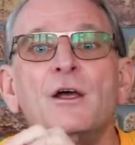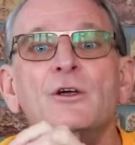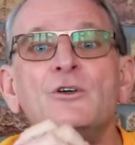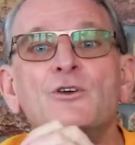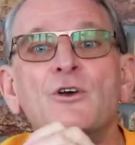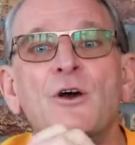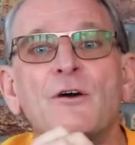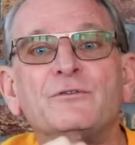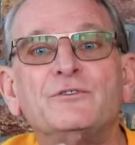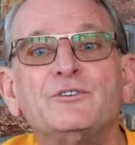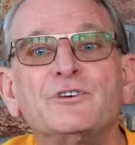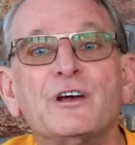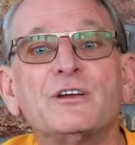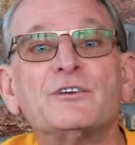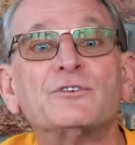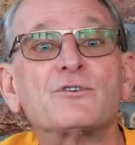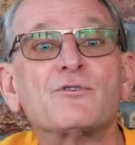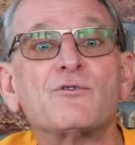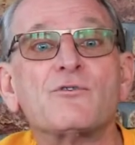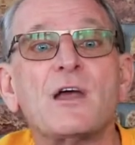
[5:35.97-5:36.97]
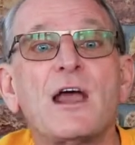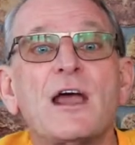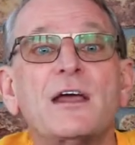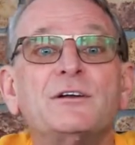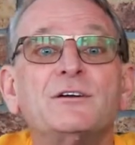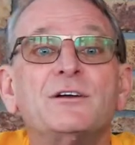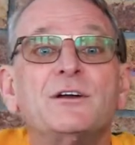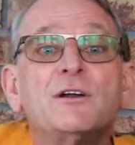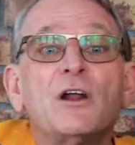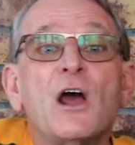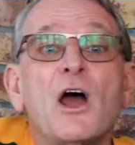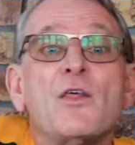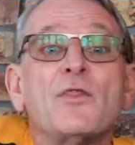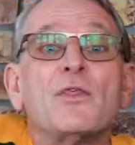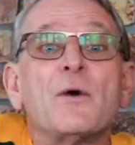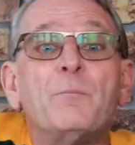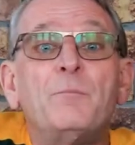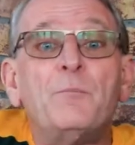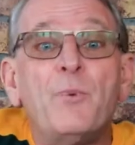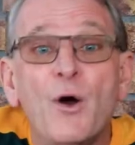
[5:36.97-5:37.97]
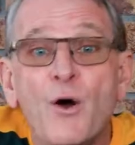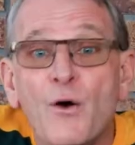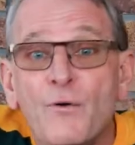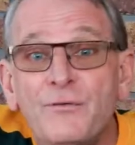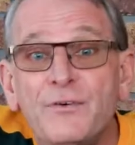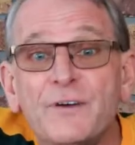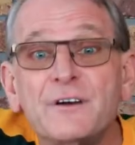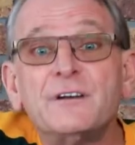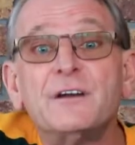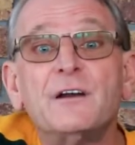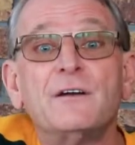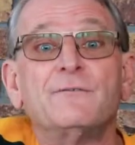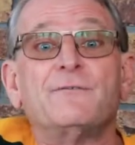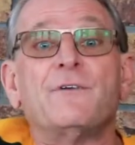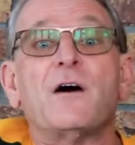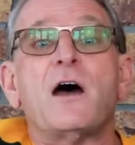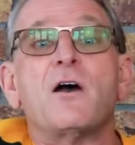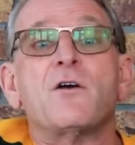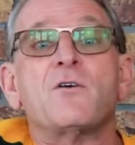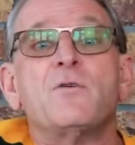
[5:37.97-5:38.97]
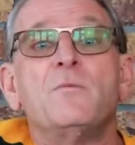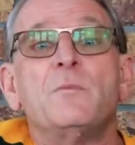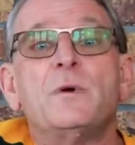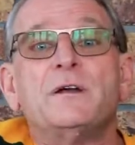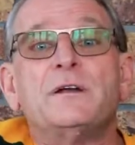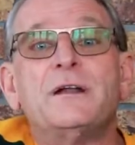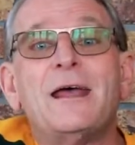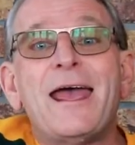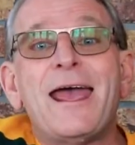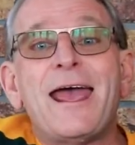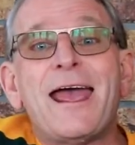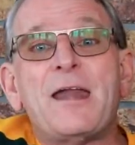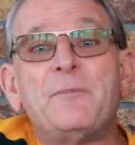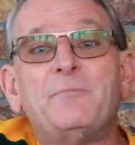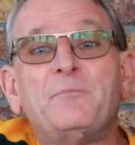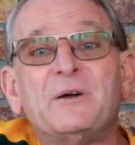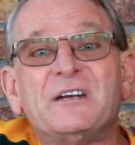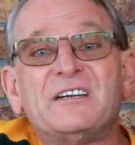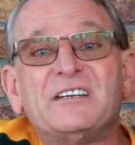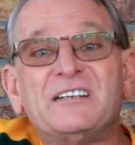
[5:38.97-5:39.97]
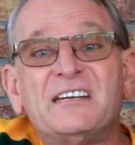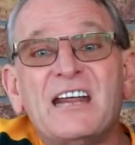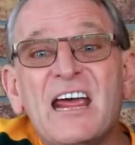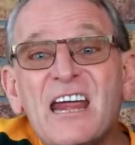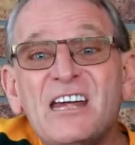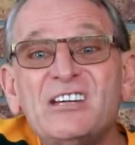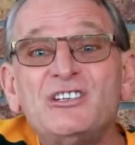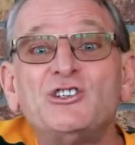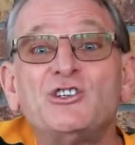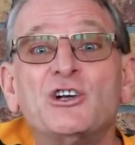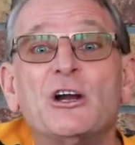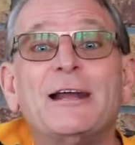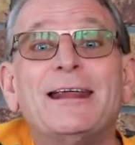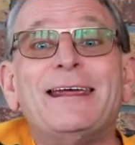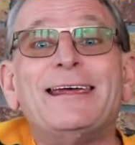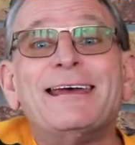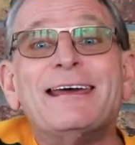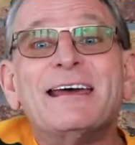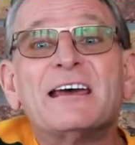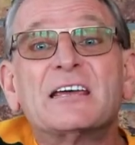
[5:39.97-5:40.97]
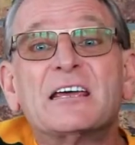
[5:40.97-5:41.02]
You have just created the perfect environment and potentially